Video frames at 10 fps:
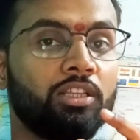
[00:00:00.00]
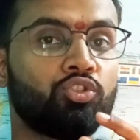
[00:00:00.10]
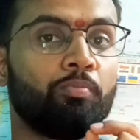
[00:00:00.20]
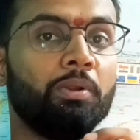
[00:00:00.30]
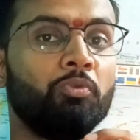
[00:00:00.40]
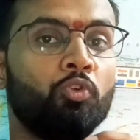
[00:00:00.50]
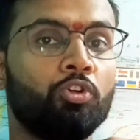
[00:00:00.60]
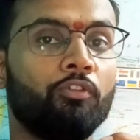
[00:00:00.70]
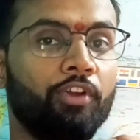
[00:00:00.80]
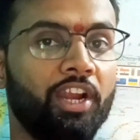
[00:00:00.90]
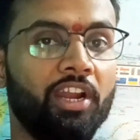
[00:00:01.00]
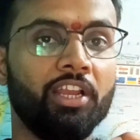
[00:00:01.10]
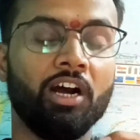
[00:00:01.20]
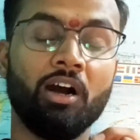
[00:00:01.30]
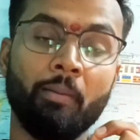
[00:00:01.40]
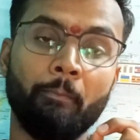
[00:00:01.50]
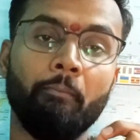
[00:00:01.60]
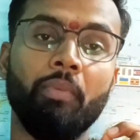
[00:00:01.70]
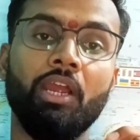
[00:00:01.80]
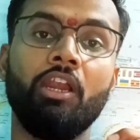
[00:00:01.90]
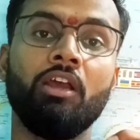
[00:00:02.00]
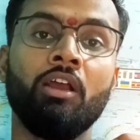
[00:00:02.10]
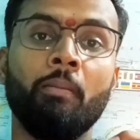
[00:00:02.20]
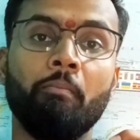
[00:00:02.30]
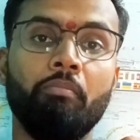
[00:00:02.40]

the Supreme Court of India made